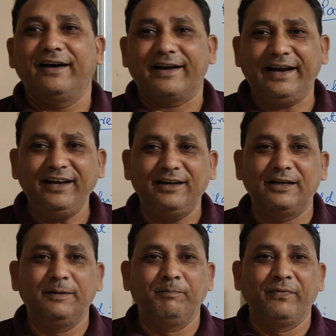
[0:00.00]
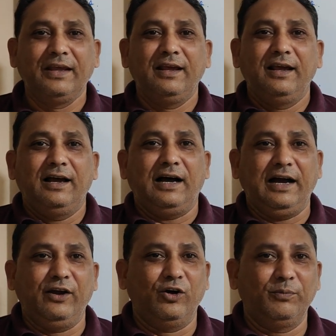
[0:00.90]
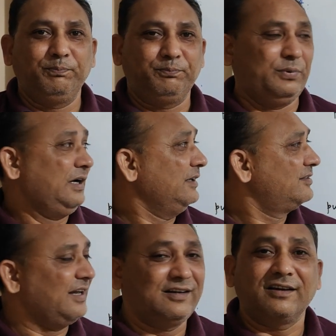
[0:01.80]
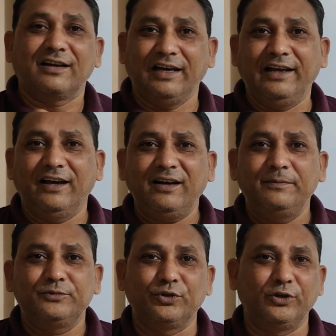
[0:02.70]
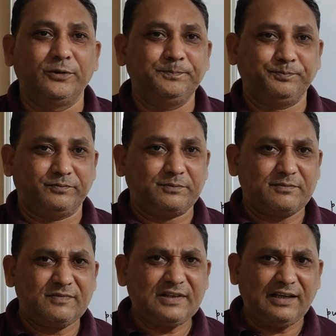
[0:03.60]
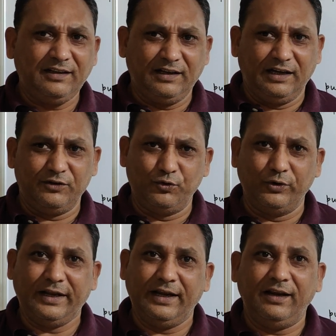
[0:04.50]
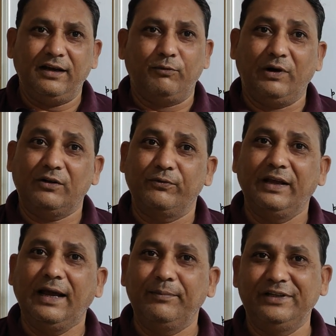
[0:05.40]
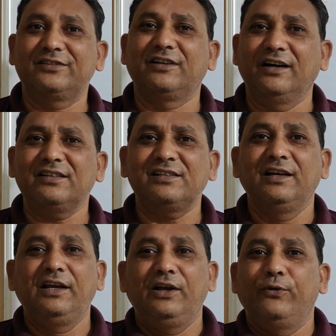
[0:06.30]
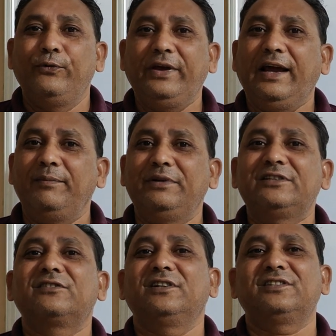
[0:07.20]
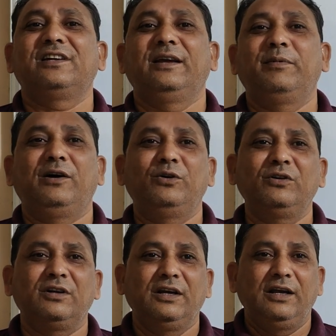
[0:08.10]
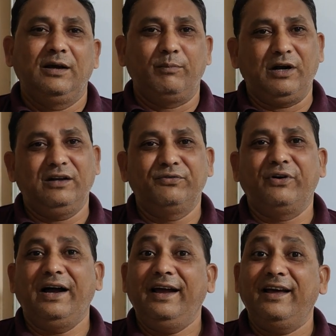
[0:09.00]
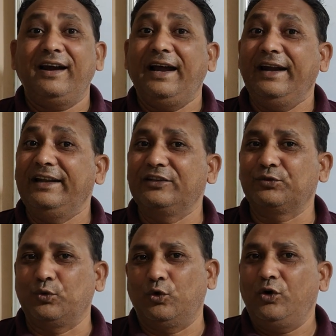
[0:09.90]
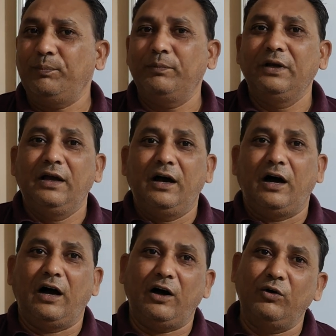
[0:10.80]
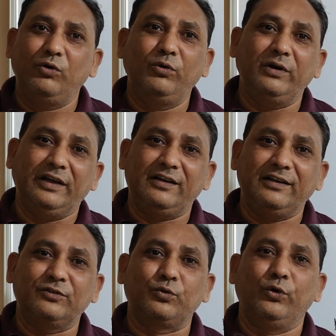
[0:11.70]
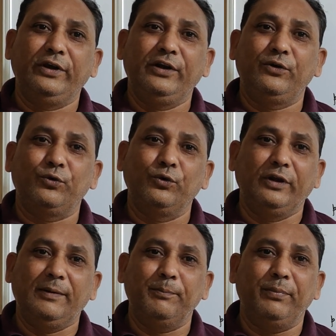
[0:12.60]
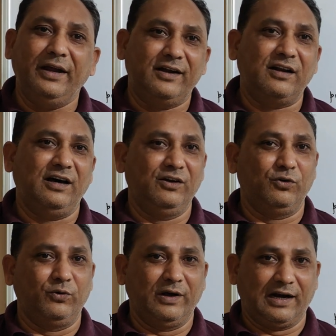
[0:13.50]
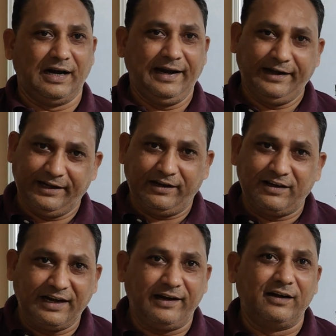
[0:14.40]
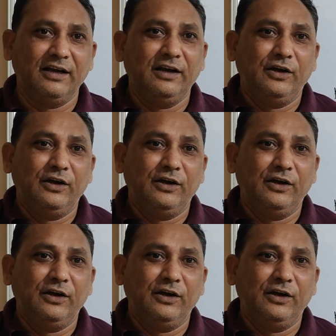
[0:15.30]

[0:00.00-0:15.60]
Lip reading: right? I hope is that clear. So today what we have discussed about modifier and scope, how it is going to impact on overriding, correct?